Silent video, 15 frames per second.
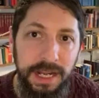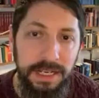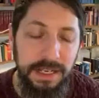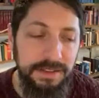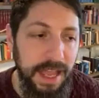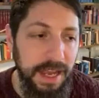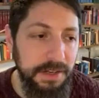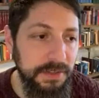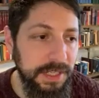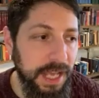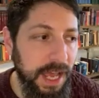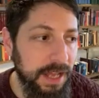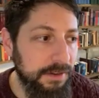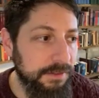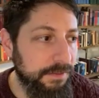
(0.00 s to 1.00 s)
It, it's actually
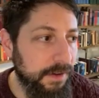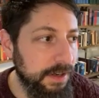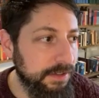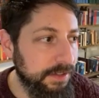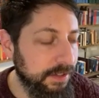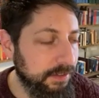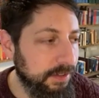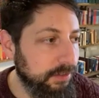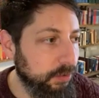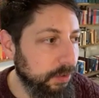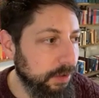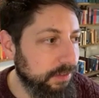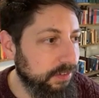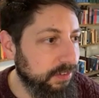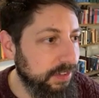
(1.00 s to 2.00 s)
kind of fun to, to
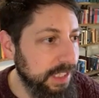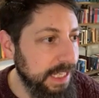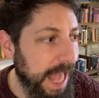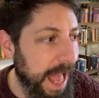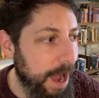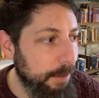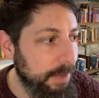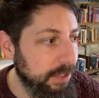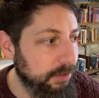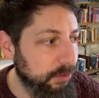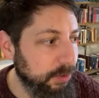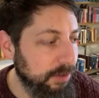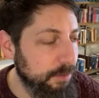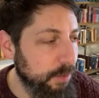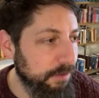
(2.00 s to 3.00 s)
sort of see how many
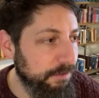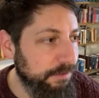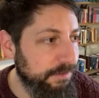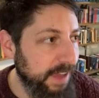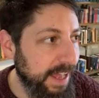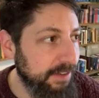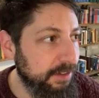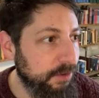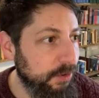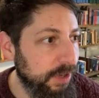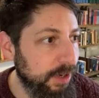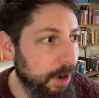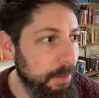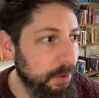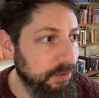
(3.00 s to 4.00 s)
sort of more fanciful
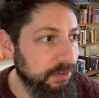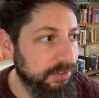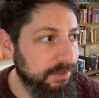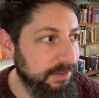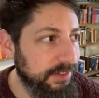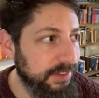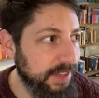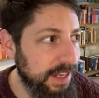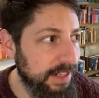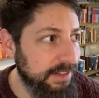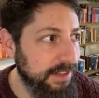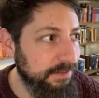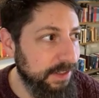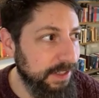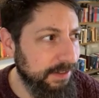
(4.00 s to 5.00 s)
and almost
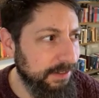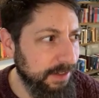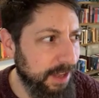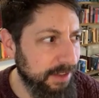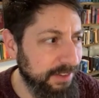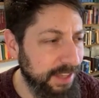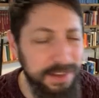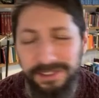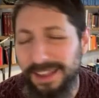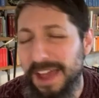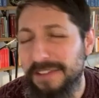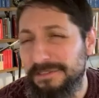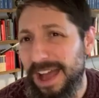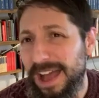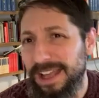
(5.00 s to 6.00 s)
scientific uh, science
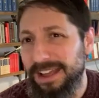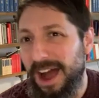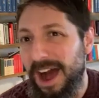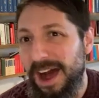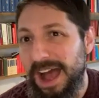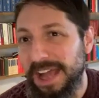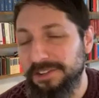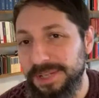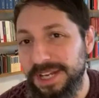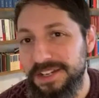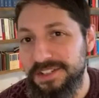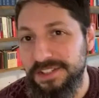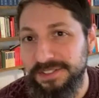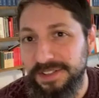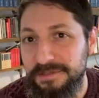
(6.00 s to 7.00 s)
sci-fi uh,
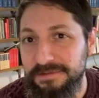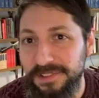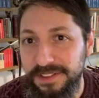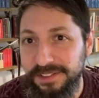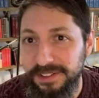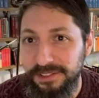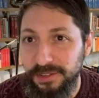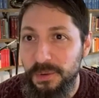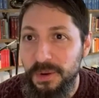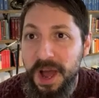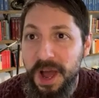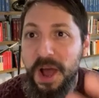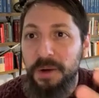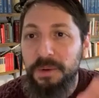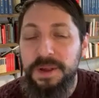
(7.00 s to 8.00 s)
explanations come for this. And so
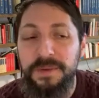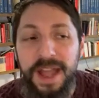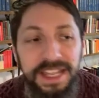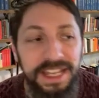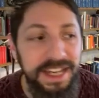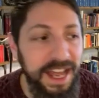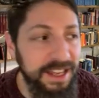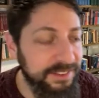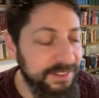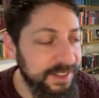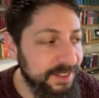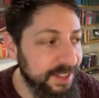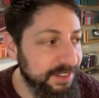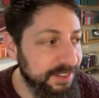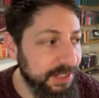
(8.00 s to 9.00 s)
we recognize
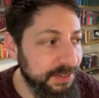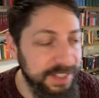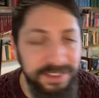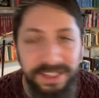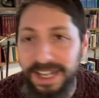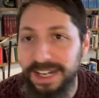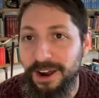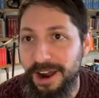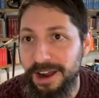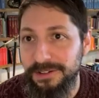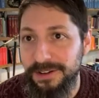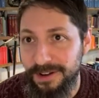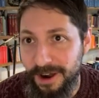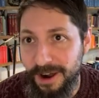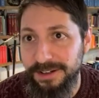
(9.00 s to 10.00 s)
statistically it's getting
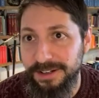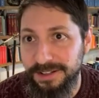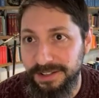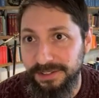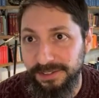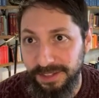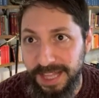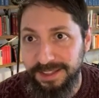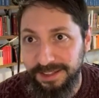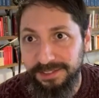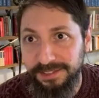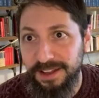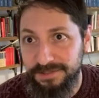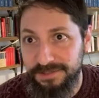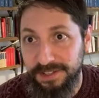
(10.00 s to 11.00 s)
harder and harder to let this
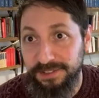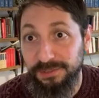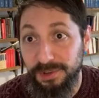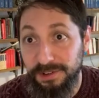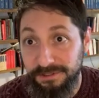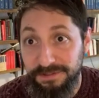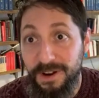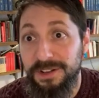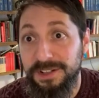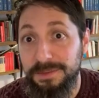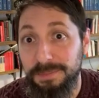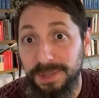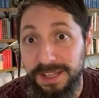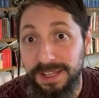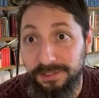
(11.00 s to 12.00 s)
stuff just sort of fall into
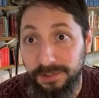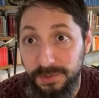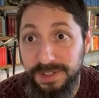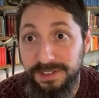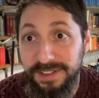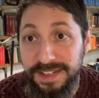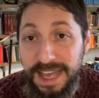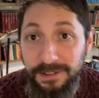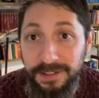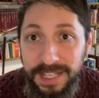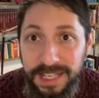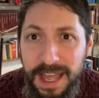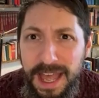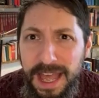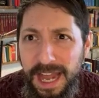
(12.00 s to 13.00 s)
place
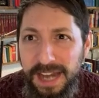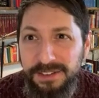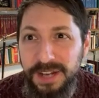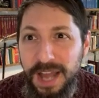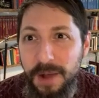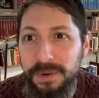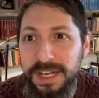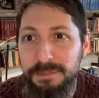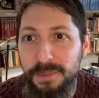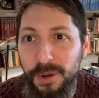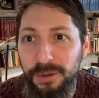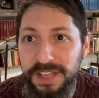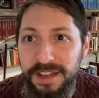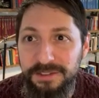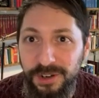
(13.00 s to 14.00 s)
coincidentally. And so now we need
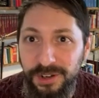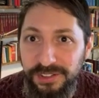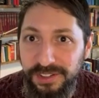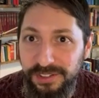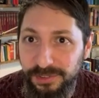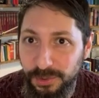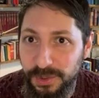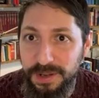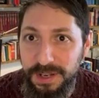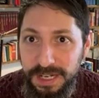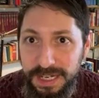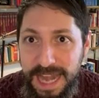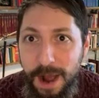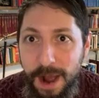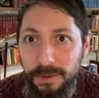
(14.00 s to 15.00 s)
multiverses. So
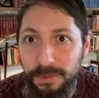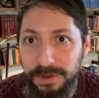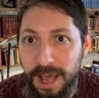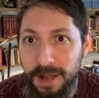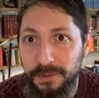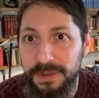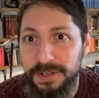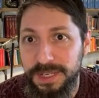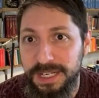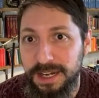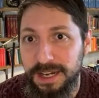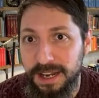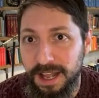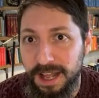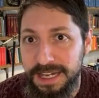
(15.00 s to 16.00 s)
that now not only do we
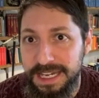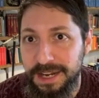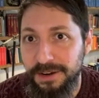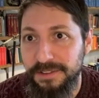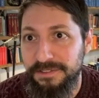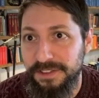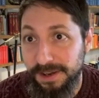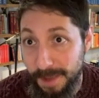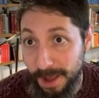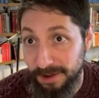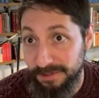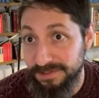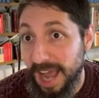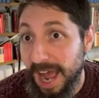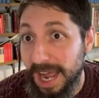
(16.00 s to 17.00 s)
need a, a near infinite amount
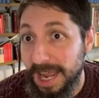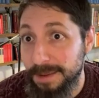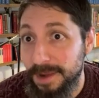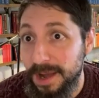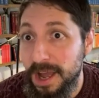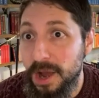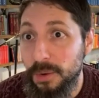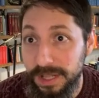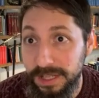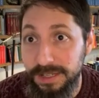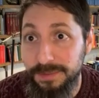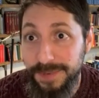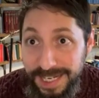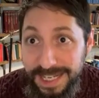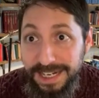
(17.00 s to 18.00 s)
of time, we,
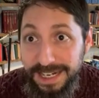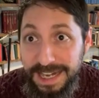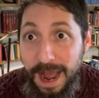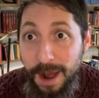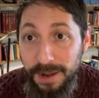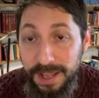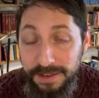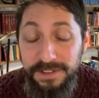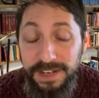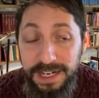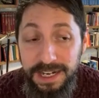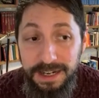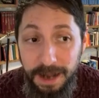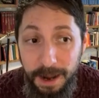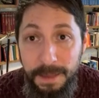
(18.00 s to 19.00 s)
we need a now
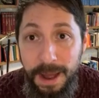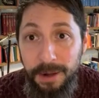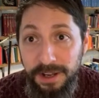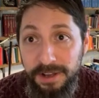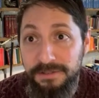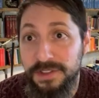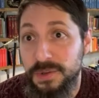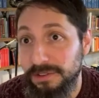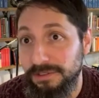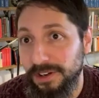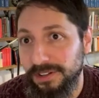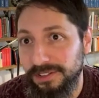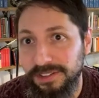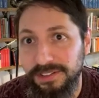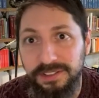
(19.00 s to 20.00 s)
infinite amount of
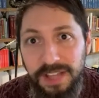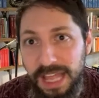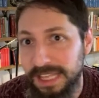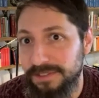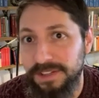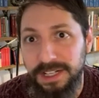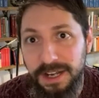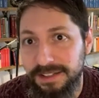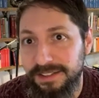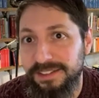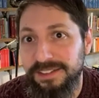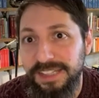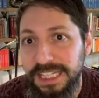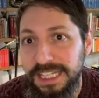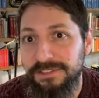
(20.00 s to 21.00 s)
universes to even
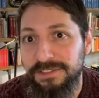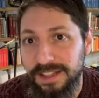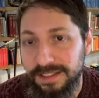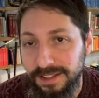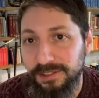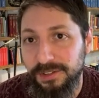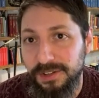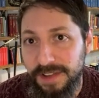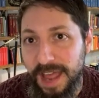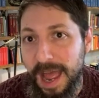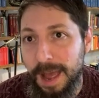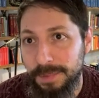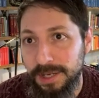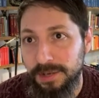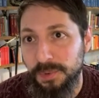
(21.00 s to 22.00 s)
conceive that this could have
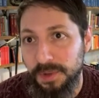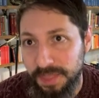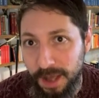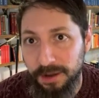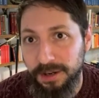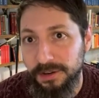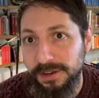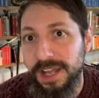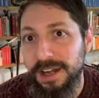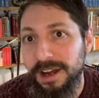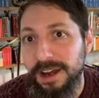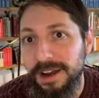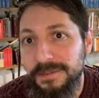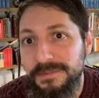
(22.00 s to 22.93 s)
happened without a creator.